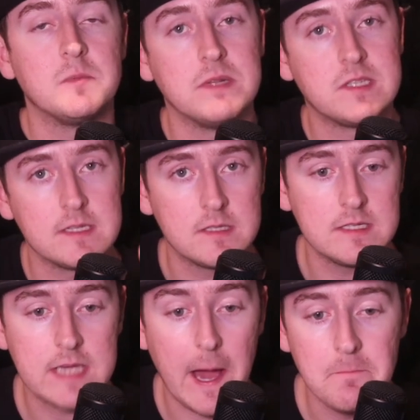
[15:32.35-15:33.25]
but since it's
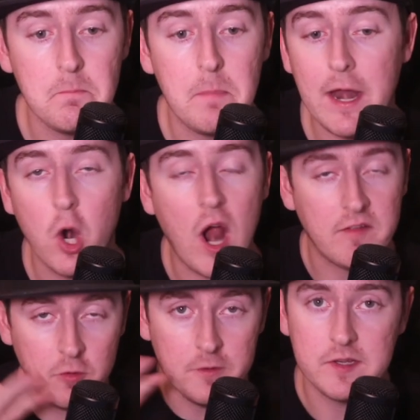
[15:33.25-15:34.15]
gotten better, I
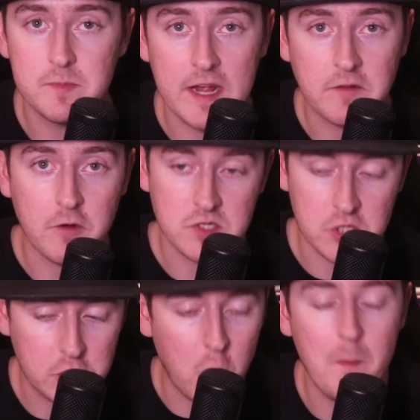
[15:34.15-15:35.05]
fully expect for us to
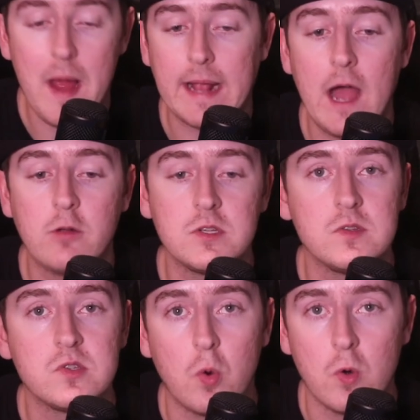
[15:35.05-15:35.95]
go back out to the
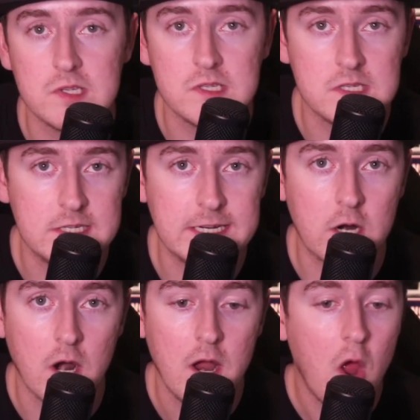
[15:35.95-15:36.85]
stores this
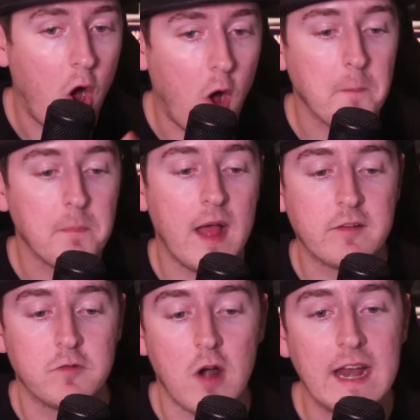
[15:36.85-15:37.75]
year on Black
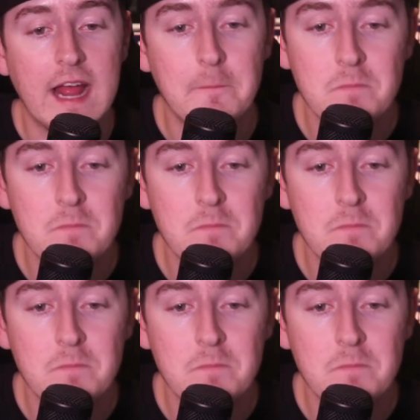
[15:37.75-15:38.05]
Friday.